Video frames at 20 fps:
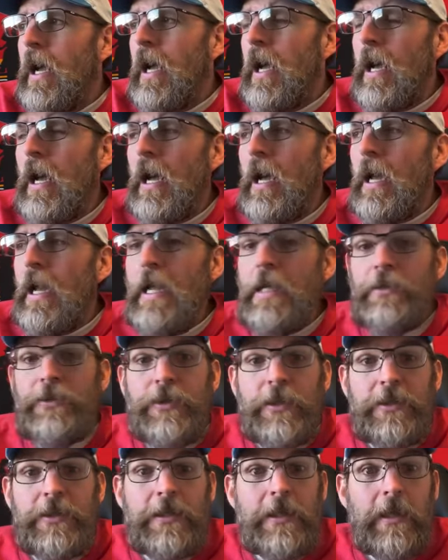And
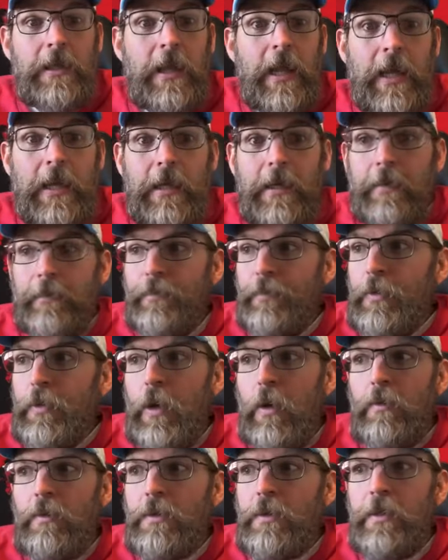just not like
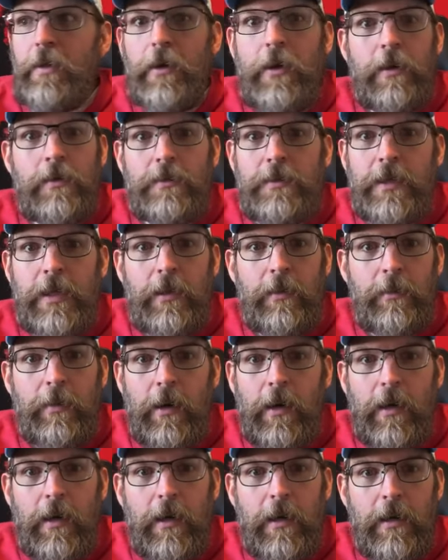going to the hotel
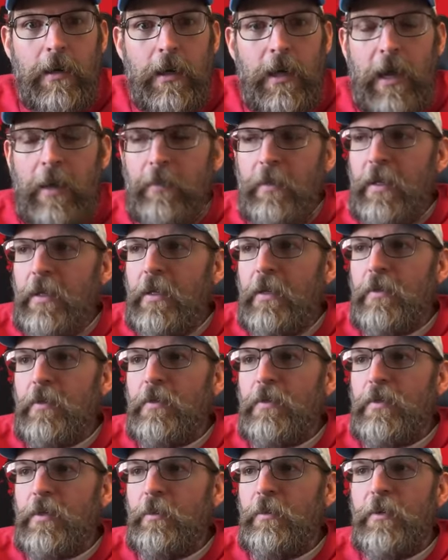bar. I
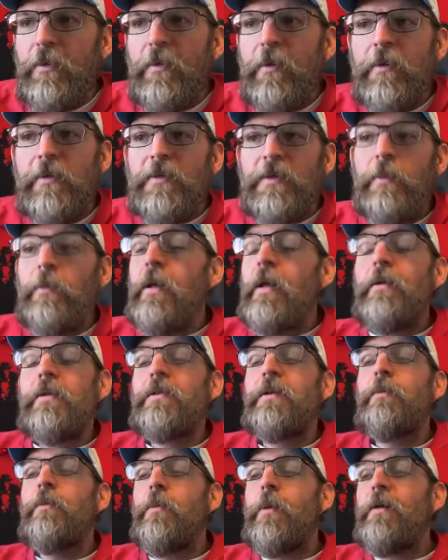mean, some
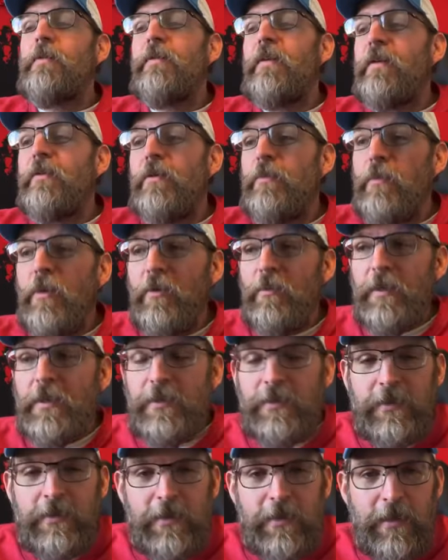of my favorite
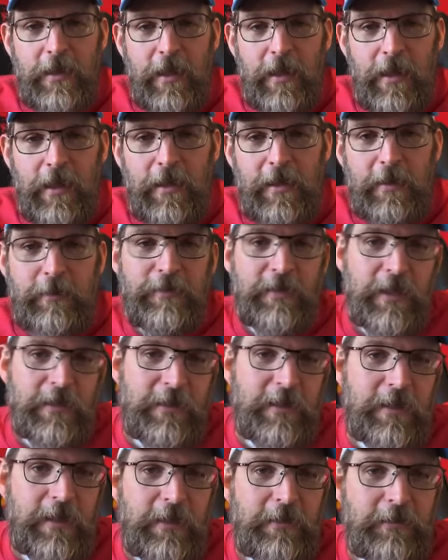moments. He was
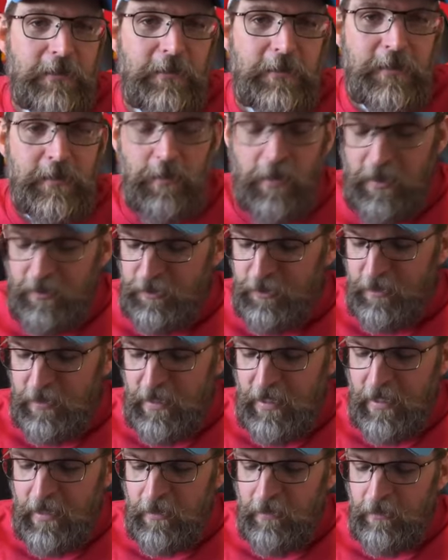on. I don't know if he's watching
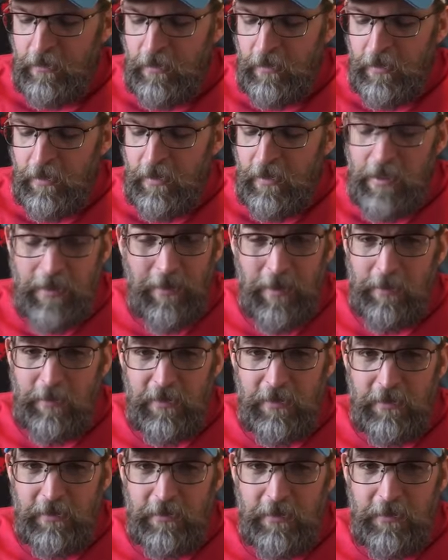now. He might
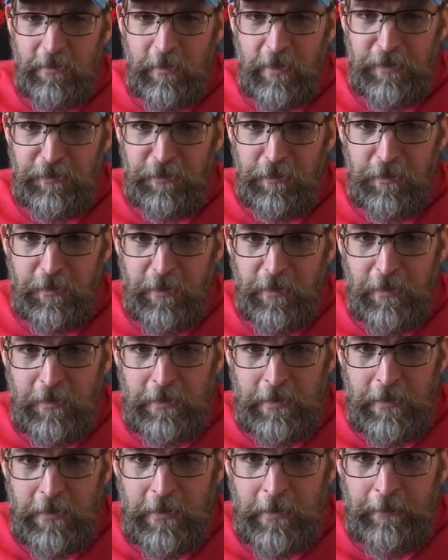be starting to watch
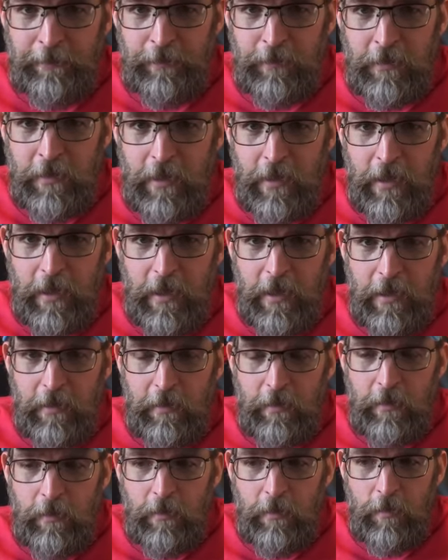football.
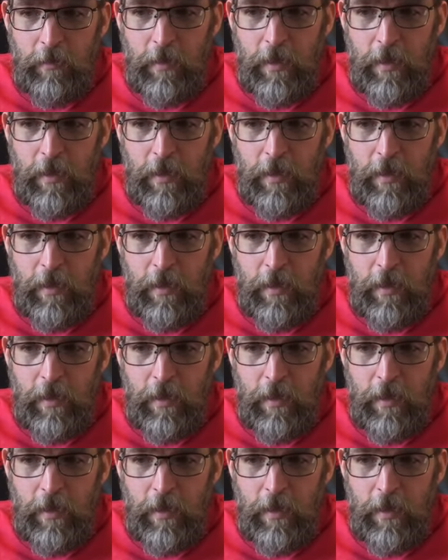Ben